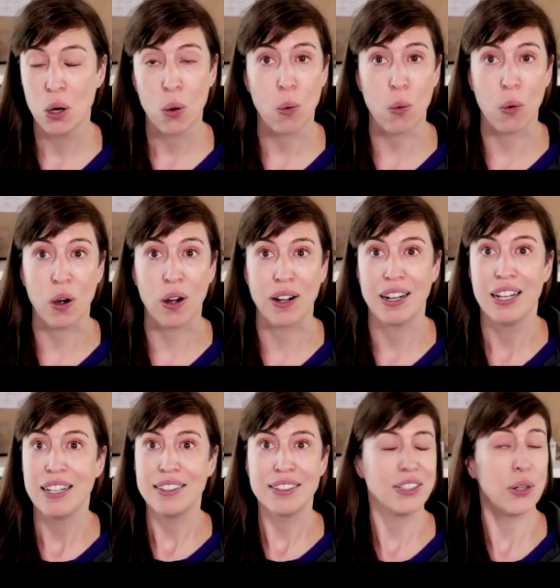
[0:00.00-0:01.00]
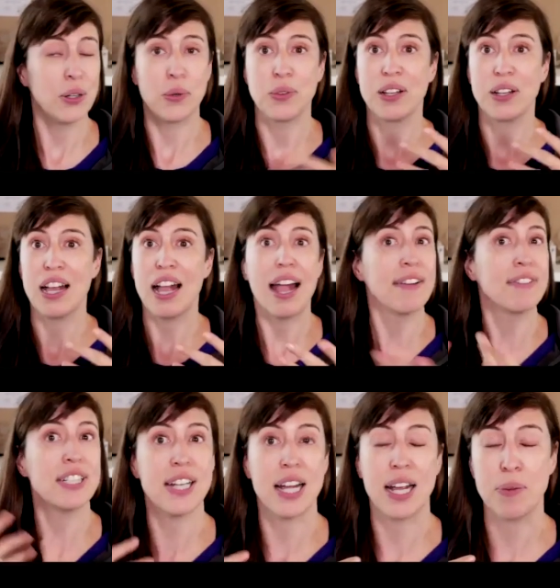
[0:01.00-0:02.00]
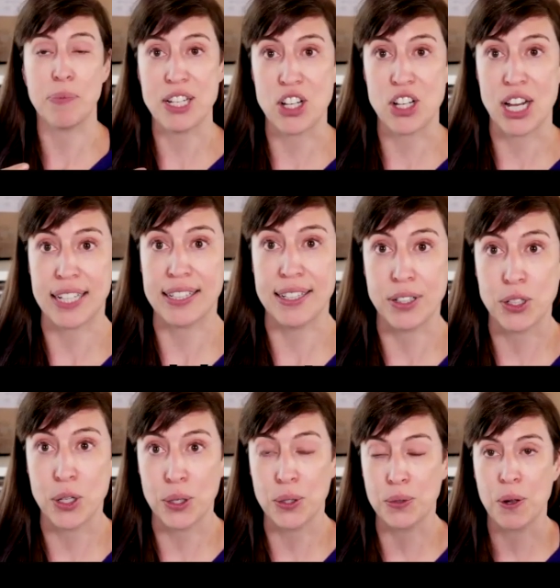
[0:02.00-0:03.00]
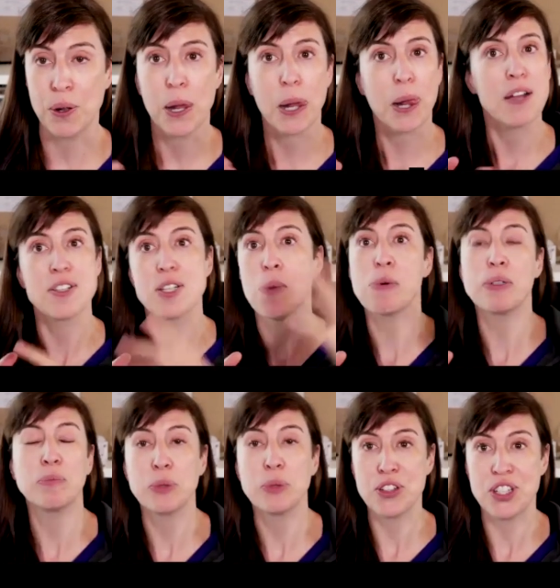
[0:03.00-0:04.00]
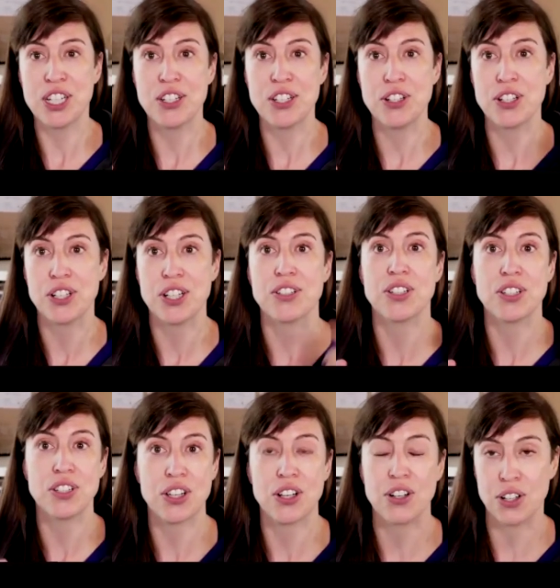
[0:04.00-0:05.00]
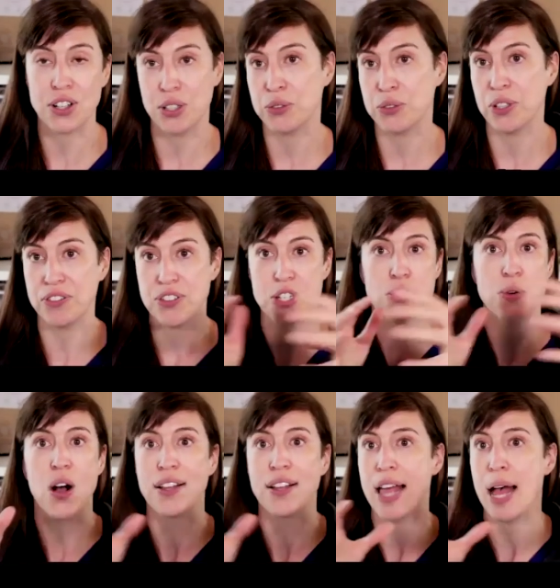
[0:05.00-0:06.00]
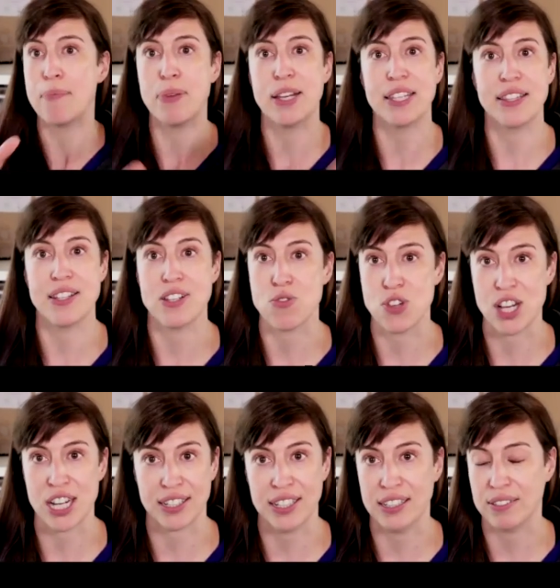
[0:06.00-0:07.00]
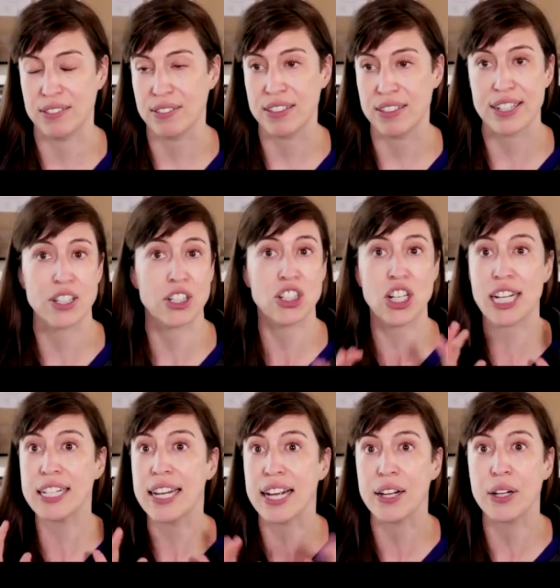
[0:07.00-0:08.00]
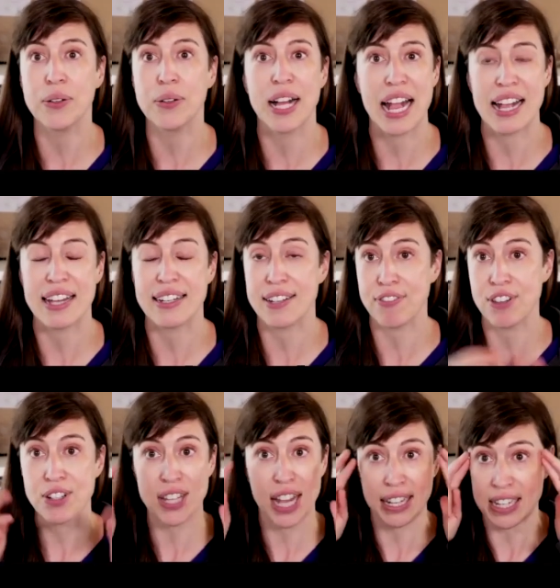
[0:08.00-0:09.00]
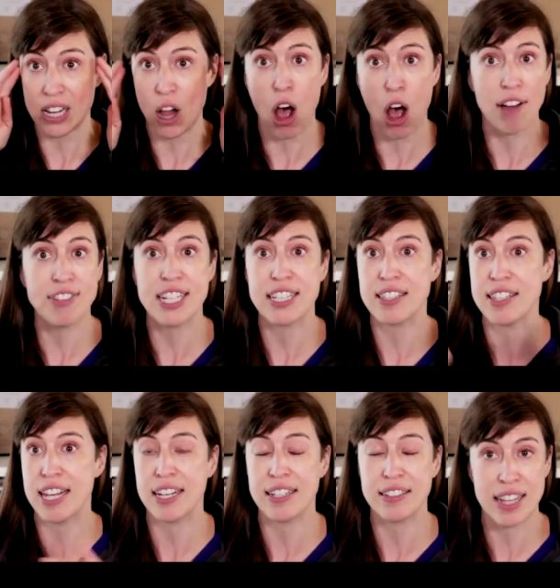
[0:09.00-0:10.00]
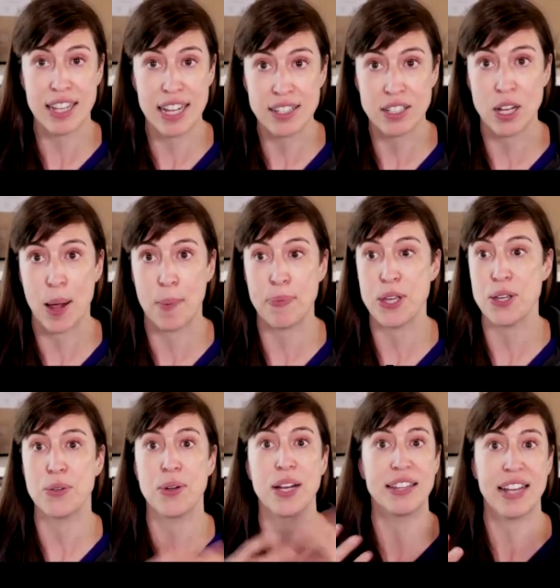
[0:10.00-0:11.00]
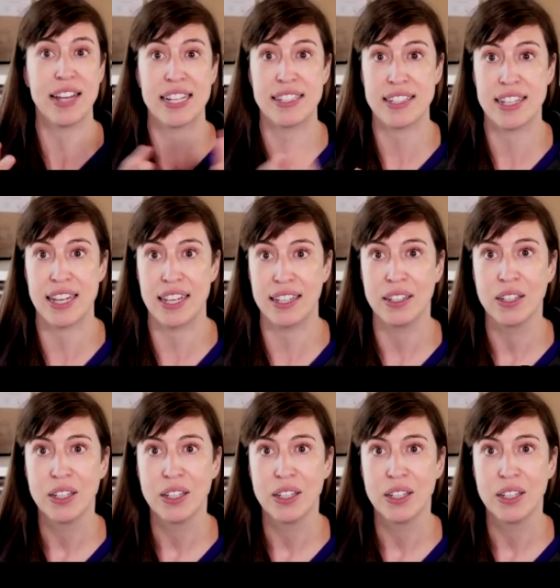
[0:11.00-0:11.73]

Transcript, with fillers: or you know Every time we check in code, someone more senior does a secure code review on that bit that you checked in. They just check it out, and if there's any obvious things, they stop you, and that's it.